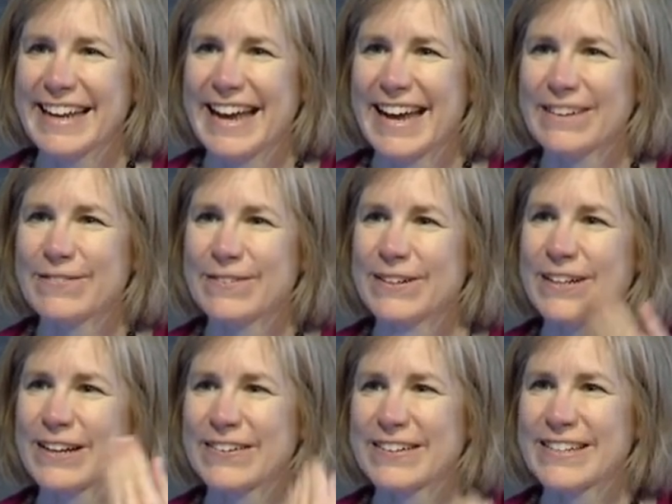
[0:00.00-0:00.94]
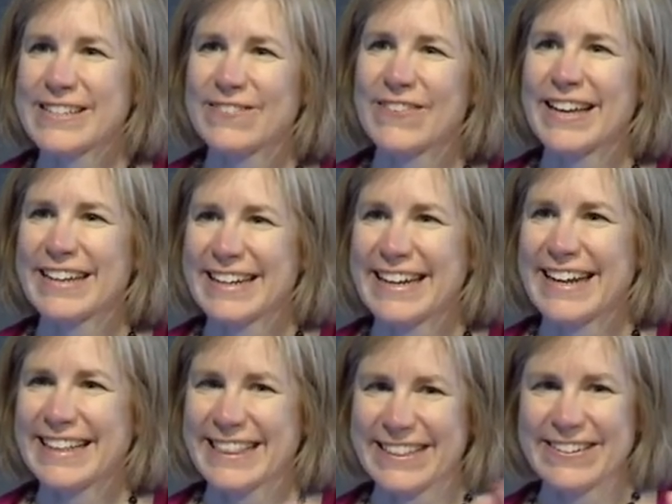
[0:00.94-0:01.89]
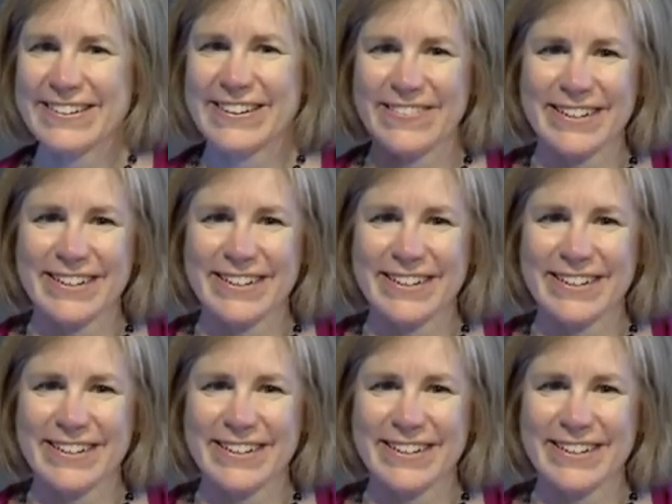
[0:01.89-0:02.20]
and we're going to bed at 8:30.